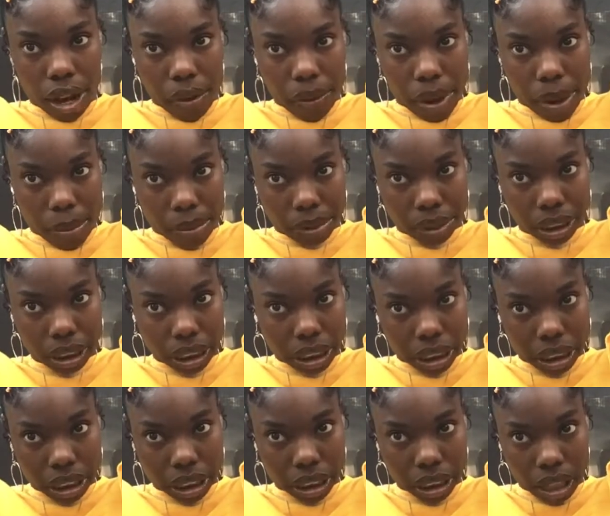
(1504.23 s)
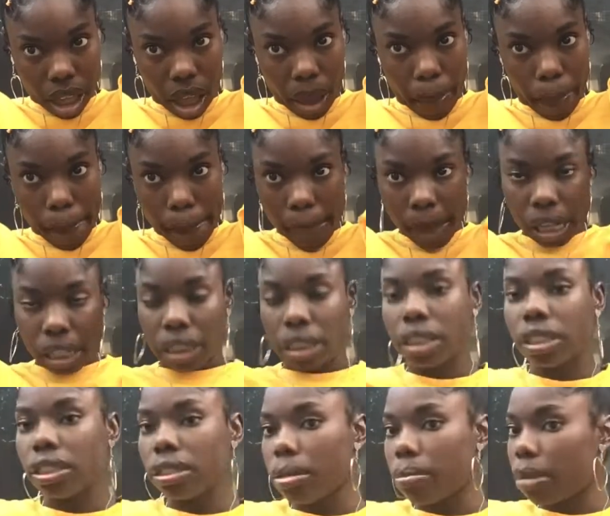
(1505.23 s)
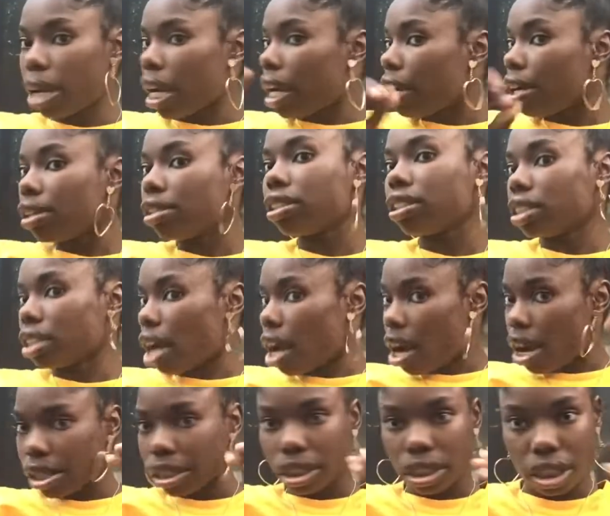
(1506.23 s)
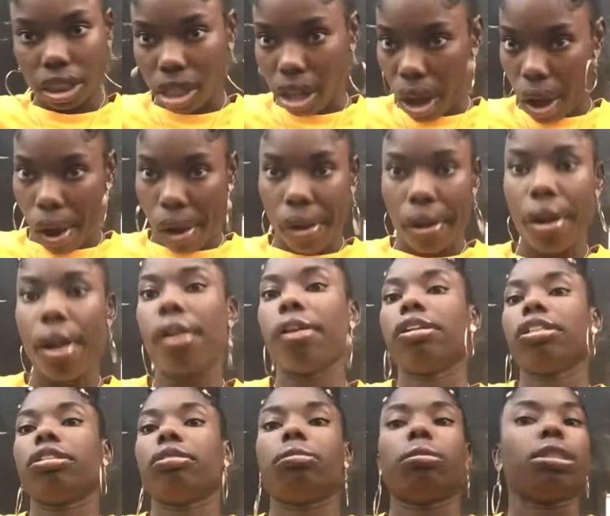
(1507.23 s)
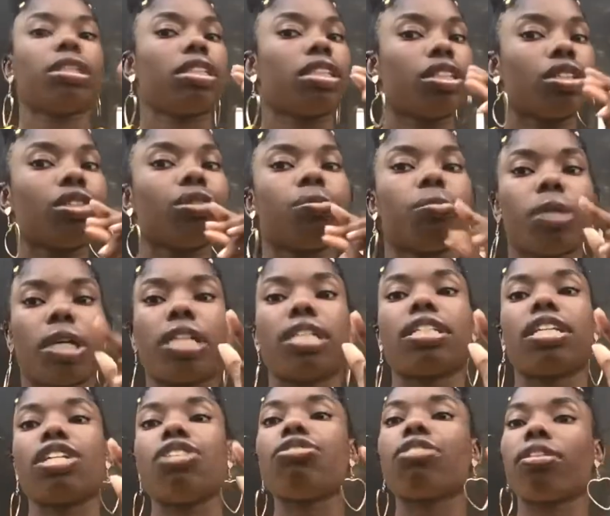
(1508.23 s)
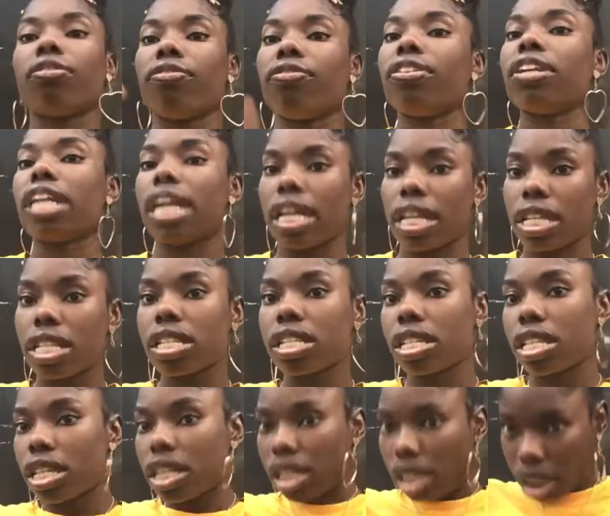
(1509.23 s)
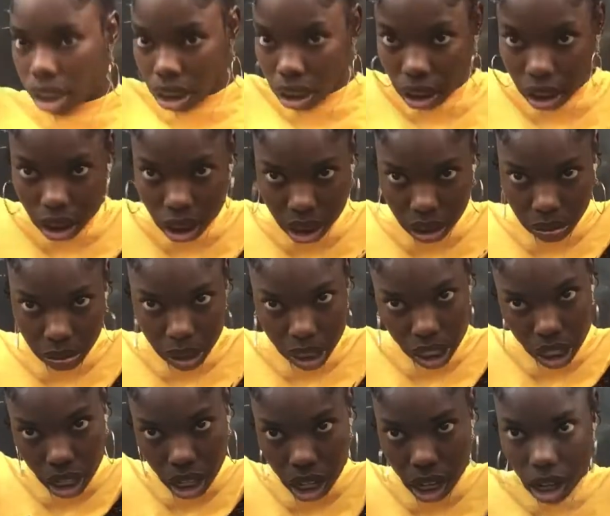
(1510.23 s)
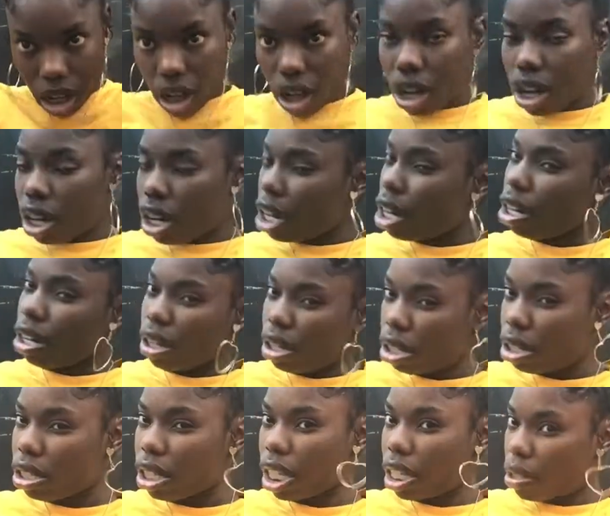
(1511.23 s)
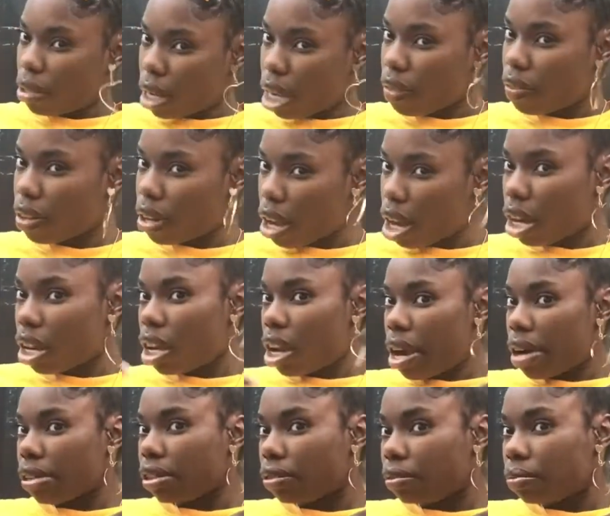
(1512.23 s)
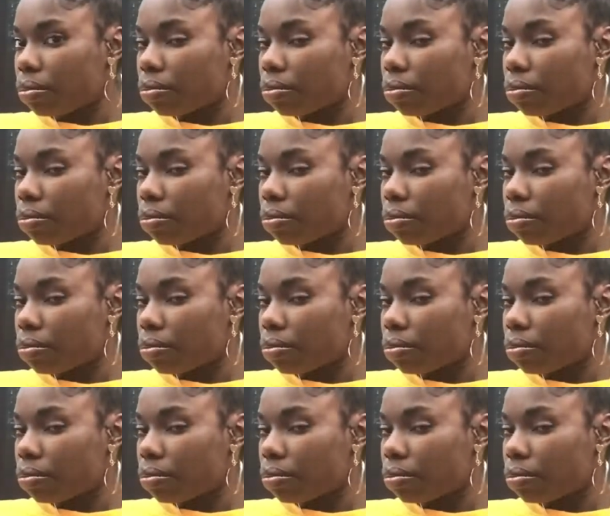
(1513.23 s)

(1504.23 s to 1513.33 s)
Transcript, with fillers: how i created this bun my hair is not long but there's ways that you can finesse to make your hair look like you have a lot of hair.